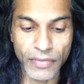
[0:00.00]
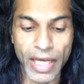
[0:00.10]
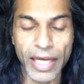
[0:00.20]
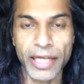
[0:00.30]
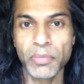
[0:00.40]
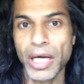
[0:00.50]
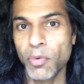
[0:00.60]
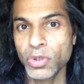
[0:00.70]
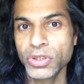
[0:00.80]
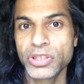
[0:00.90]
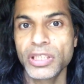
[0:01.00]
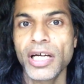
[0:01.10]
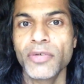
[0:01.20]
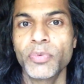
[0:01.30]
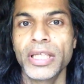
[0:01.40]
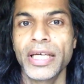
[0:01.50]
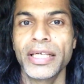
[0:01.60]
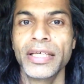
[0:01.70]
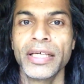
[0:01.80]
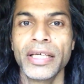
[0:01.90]
And but I want to start with
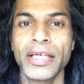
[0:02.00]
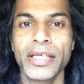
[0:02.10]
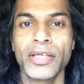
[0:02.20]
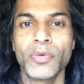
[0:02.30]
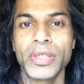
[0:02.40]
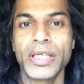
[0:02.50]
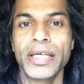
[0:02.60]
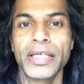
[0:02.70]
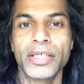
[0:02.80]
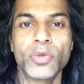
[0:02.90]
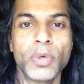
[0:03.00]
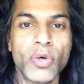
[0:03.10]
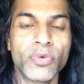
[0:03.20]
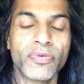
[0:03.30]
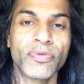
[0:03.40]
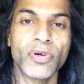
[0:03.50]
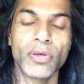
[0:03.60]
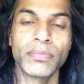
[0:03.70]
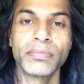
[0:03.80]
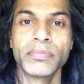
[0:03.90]
a with a quote
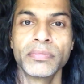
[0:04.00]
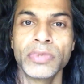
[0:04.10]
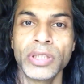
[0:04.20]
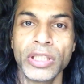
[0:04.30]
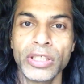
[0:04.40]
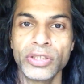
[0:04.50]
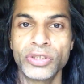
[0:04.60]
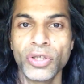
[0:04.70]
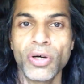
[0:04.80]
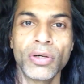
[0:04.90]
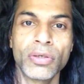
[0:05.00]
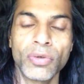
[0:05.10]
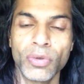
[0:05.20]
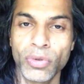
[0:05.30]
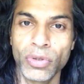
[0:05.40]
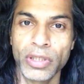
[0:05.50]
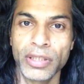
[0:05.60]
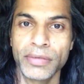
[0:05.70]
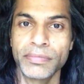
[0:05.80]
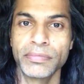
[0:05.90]
from John or
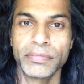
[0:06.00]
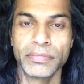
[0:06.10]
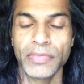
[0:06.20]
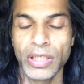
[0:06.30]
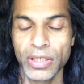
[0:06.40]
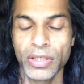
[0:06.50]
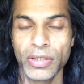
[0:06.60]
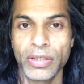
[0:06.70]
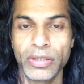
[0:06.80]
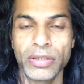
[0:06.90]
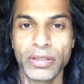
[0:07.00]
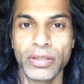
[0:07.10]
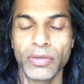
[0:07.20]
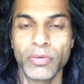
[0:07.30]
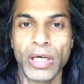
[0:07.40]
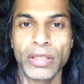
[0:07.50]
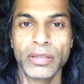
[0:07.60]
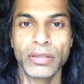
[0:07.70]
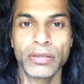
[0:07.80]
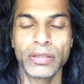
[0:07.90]
uh, uh, uh,
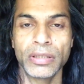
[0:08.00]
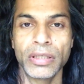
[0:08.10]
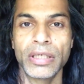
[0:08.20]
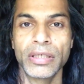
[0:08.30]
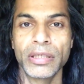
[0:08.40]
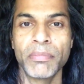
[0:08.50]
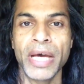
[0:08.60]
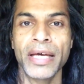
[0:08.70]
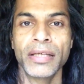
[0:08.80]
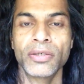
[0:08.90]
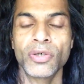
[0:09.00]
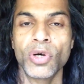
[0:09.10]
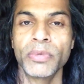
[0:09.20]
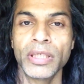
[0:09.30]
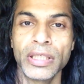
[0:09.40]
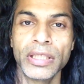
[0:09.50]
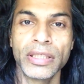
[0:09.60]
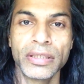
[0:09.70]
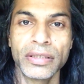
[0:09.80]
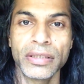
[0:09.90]
the, the man
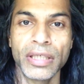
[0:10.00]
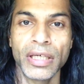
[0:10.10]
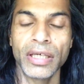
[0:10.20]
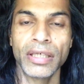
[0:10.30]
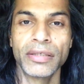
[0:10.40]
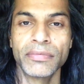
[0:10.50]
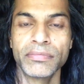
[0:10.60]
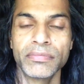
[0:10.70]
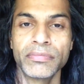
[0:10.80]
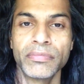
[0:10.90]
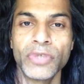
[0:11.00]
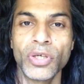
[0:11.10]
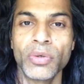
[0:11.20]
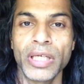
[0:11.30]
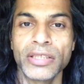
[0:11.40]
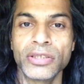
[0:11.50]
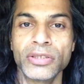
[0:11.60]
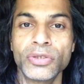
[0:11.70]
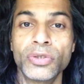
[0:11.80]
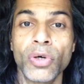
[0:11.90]
commonly um, known as
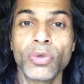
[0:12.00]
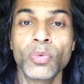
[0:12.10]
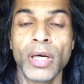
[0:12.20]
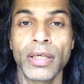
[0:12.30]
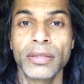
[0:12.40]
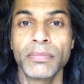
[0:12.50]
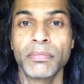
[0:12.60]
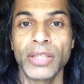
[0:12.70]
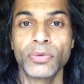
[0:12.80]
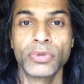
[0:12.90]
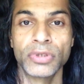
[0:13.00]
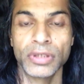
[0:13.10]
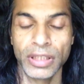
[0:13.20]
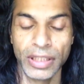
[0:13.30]
Don Juan Matus.